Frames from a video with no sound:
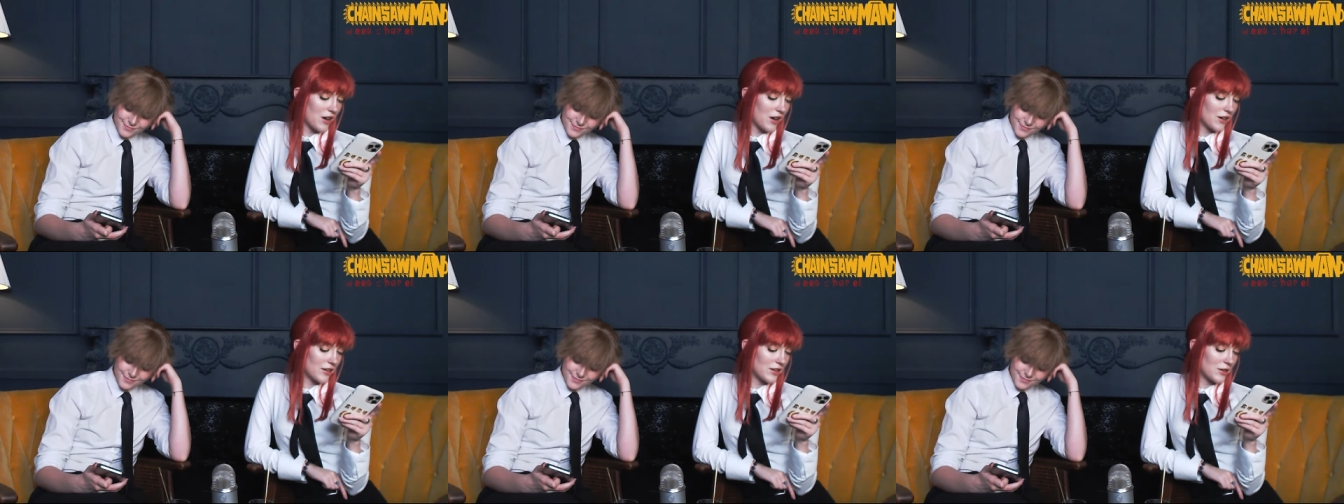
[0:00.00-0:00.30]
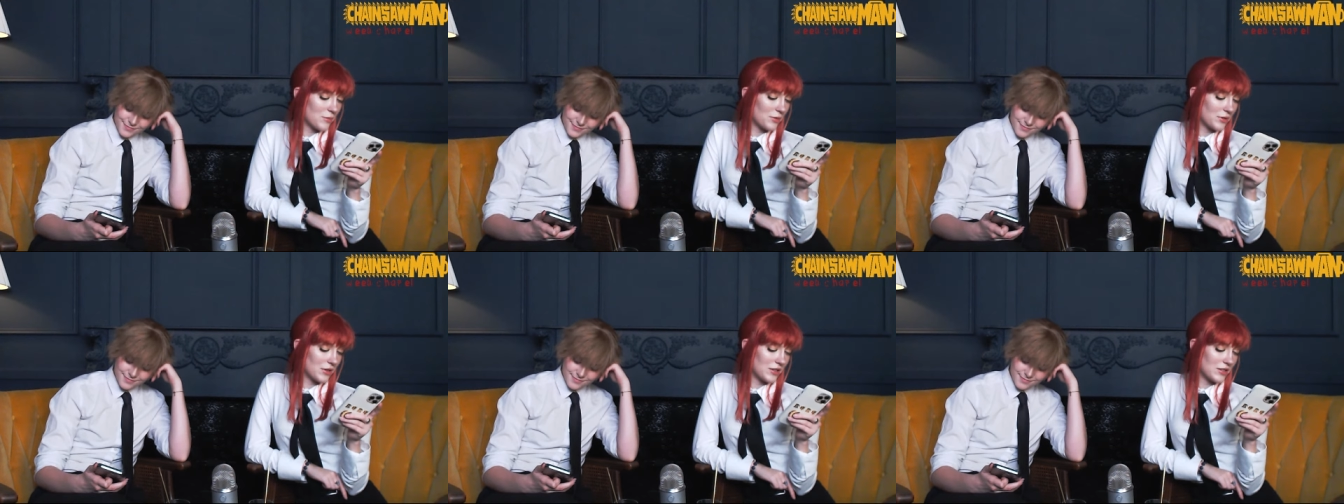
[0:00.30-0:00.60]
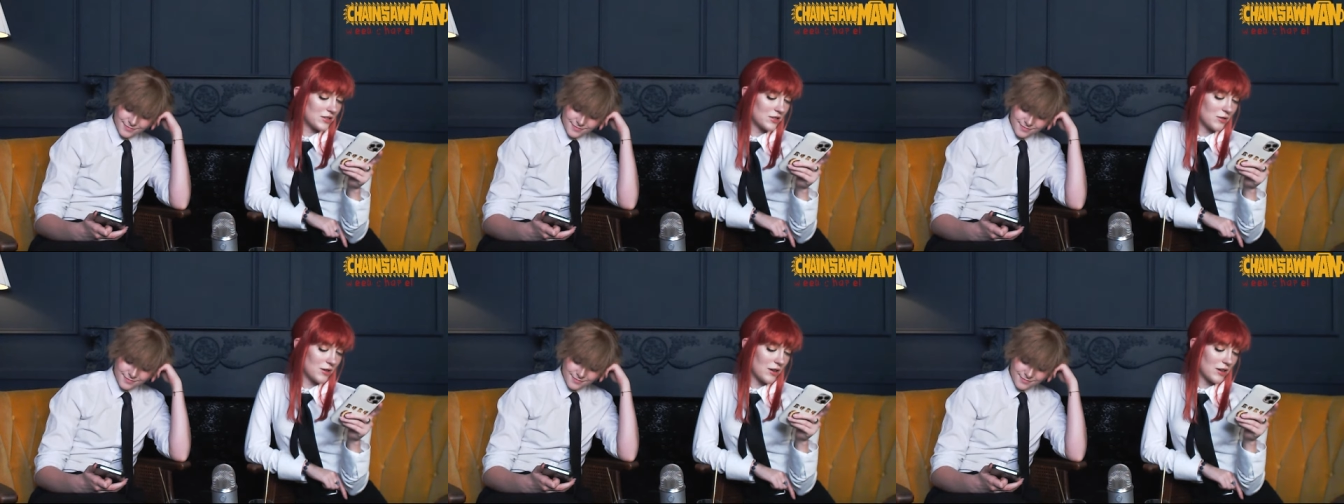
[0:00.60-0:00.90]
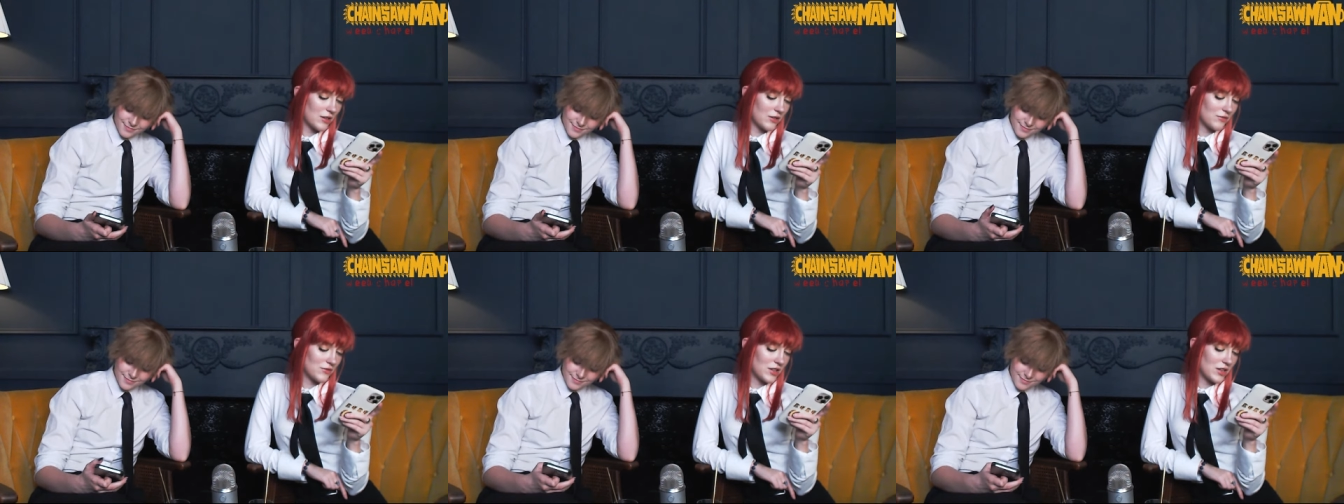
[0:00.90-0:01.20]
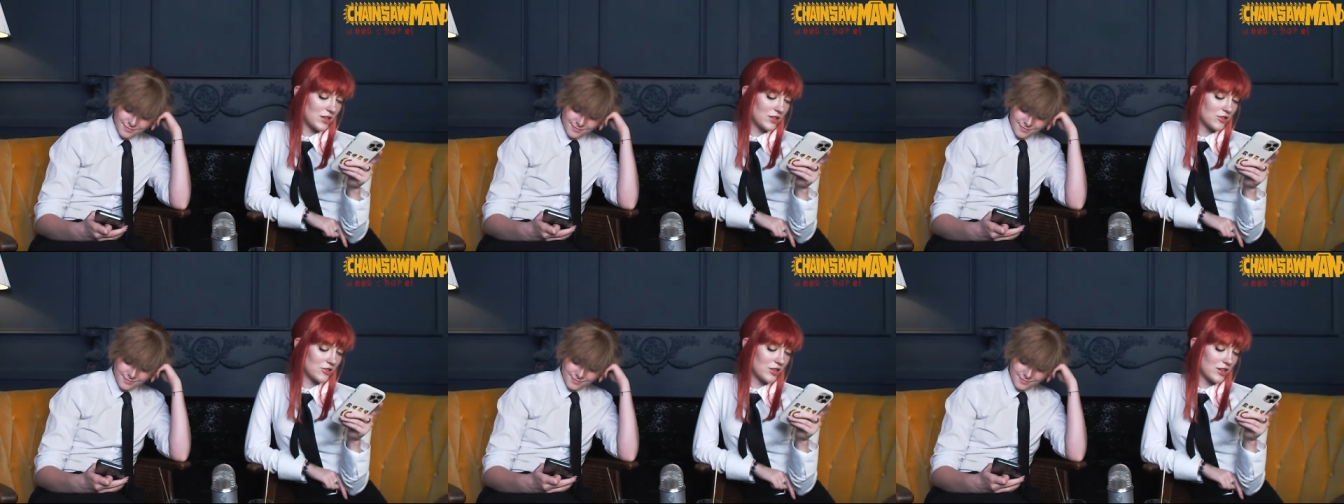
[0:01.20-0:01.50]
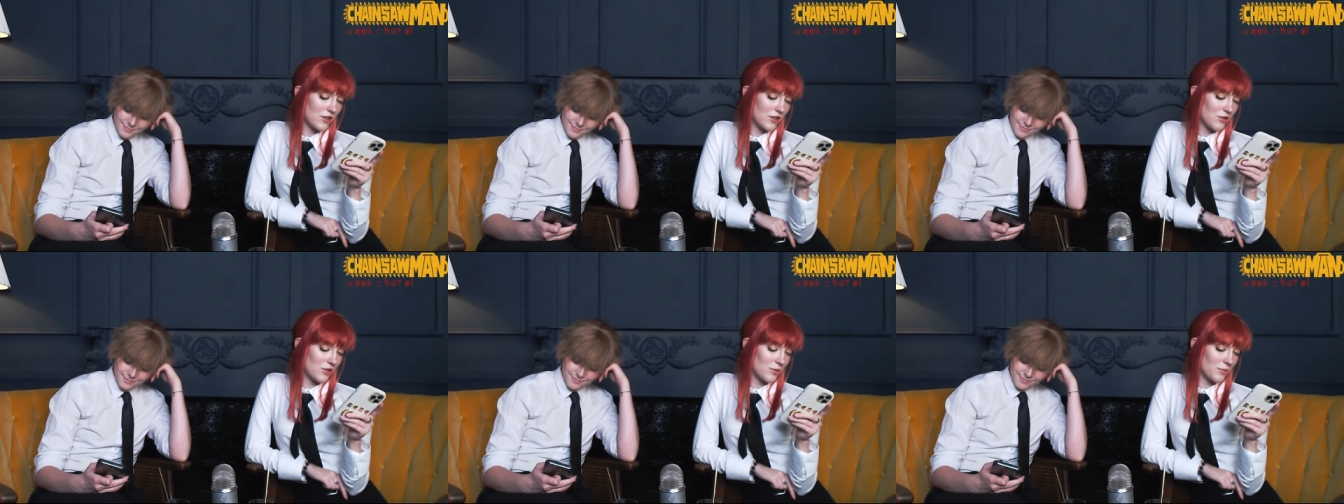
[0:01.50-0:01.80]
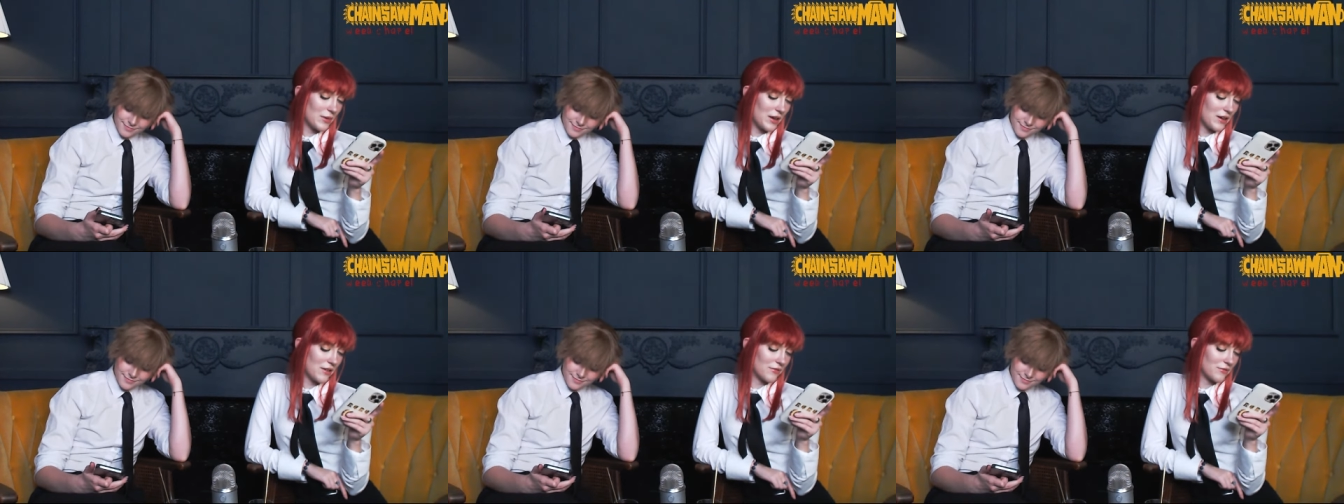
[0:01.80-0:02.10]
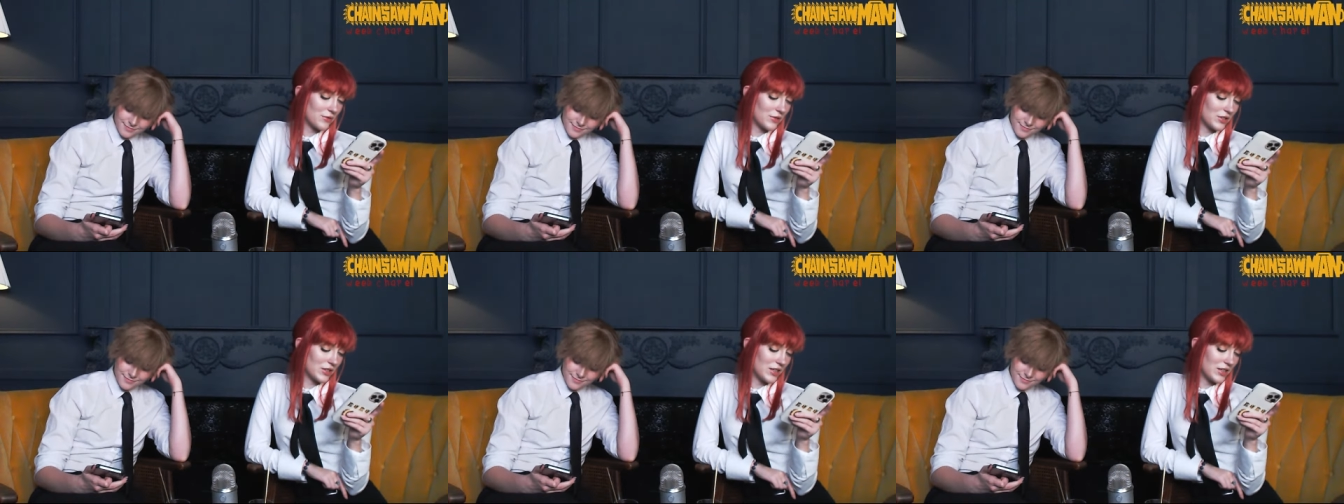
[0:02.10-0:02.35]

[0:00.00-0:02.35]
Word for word: Aki plays You're Out of Touch at home every